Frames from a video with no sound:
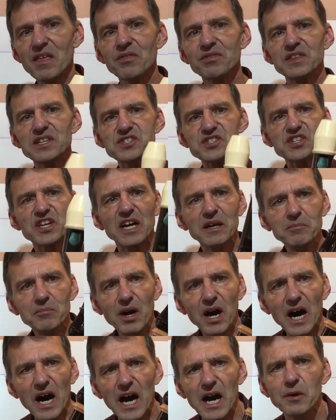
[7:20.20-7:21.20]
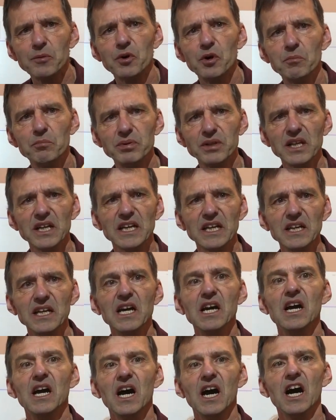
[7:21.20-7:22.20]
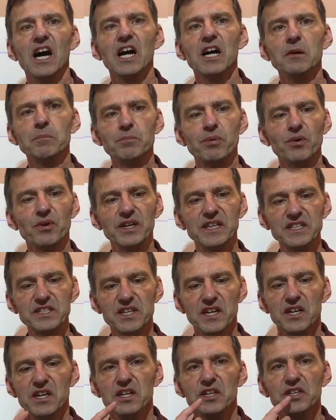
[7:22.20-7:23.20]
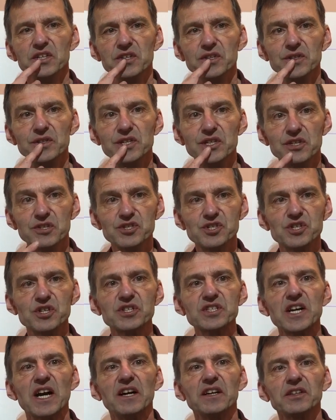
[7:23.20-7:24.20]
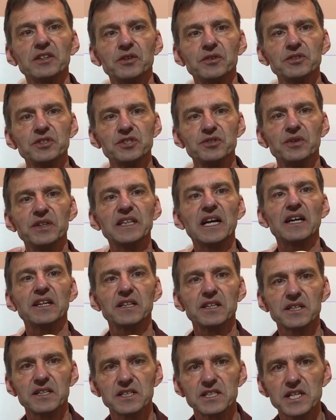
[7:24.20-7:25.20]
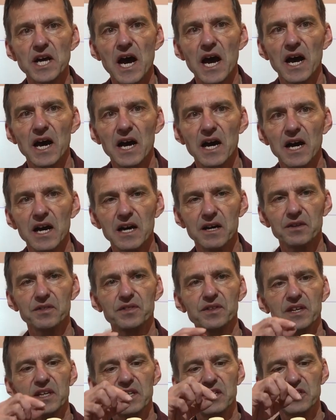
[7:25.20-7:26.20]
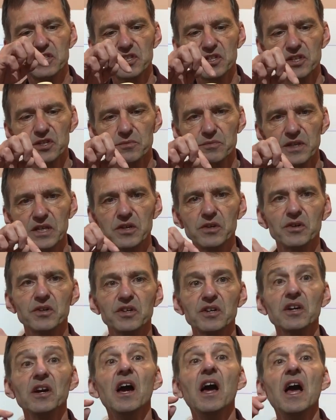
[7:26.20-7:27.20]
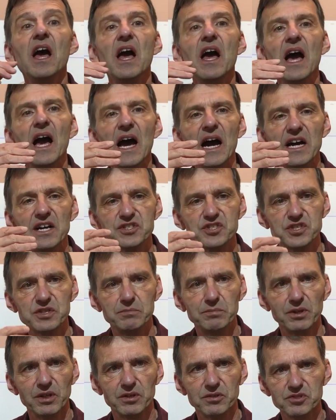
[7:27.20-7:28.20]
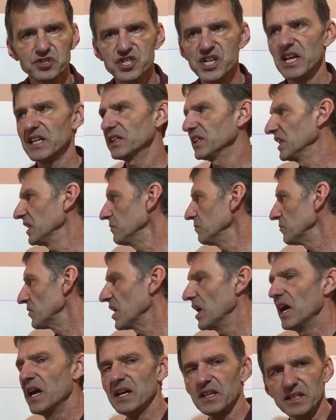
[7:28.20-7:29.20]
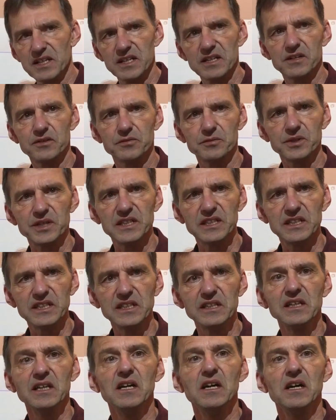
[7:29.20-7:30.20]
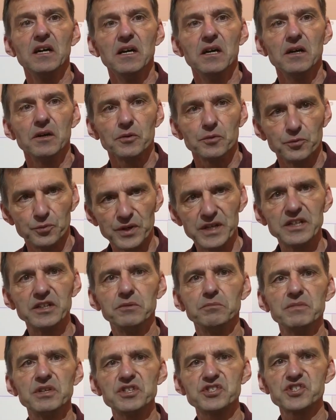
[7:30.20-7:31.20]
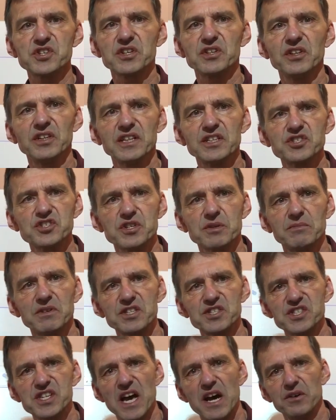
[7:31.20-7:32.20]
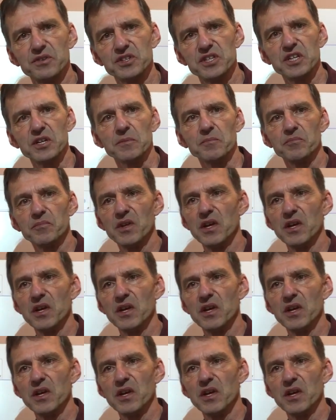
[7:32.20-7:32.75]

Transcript: This time I won't play, I'll point, you use your tongue doing that ta thing into the recorder as you blow gently and get a really real musical instrument sound here.